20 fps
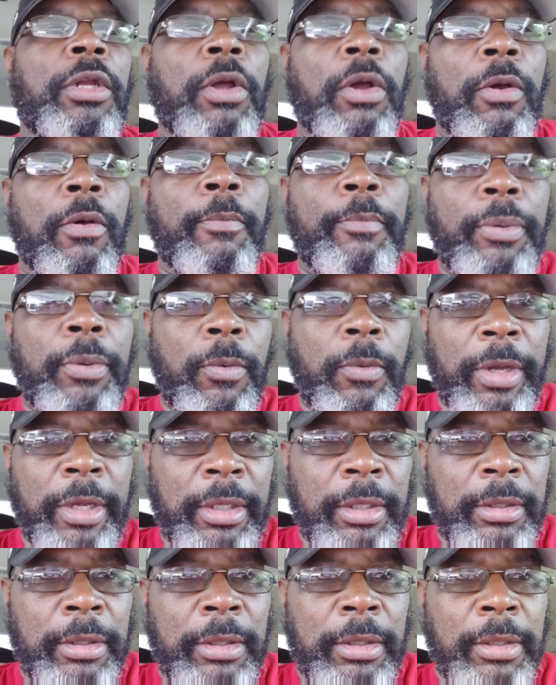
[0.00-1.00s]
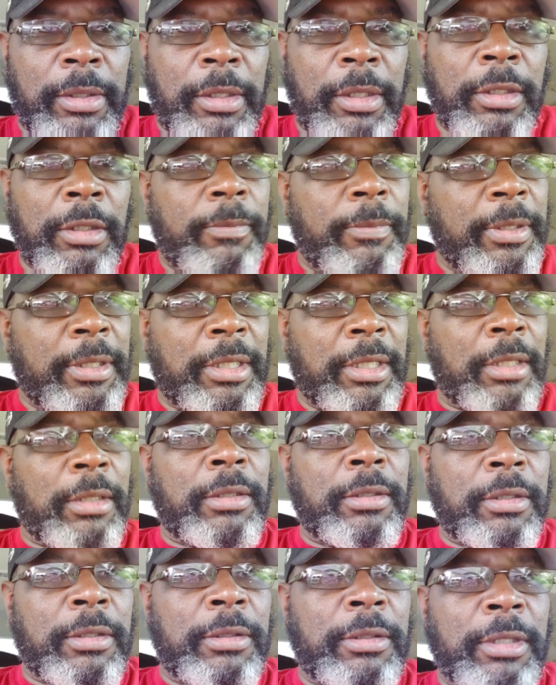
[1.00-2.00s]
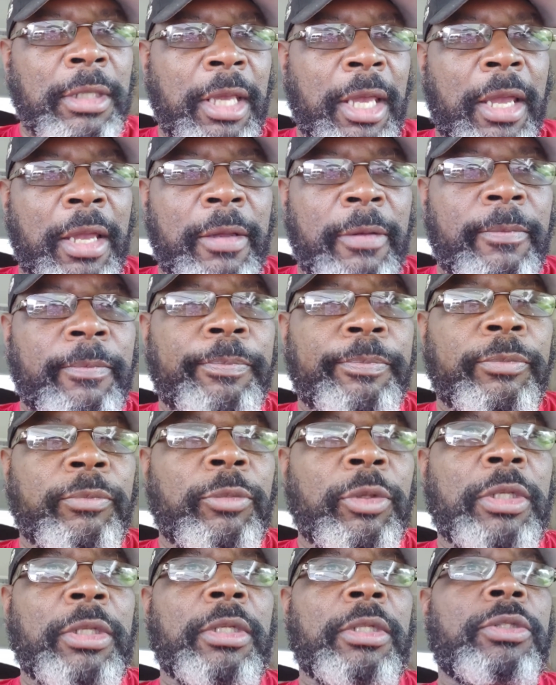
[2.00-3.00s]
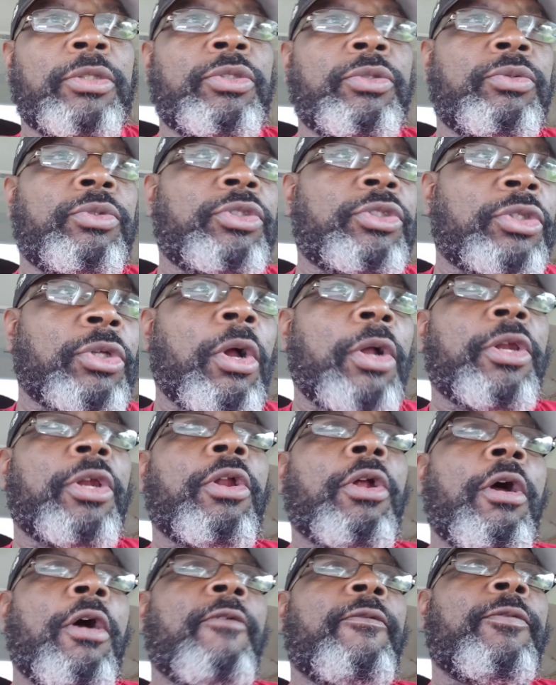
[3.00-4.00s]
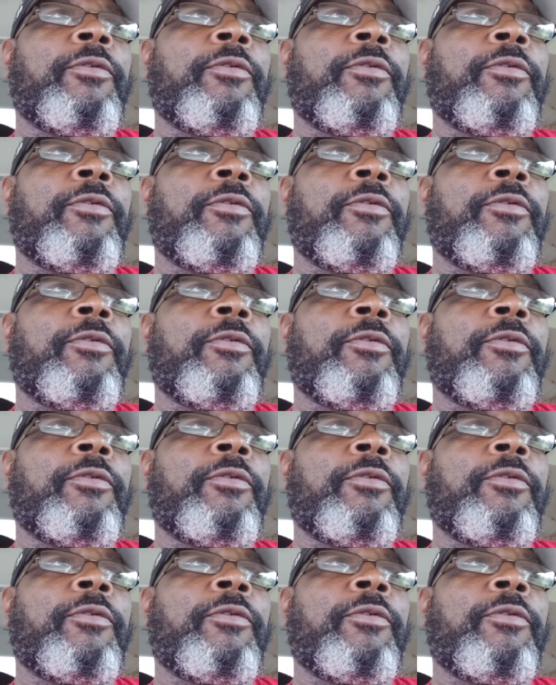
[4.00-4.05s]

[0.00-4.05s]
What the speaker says: on point in the beginning of the game, because you started off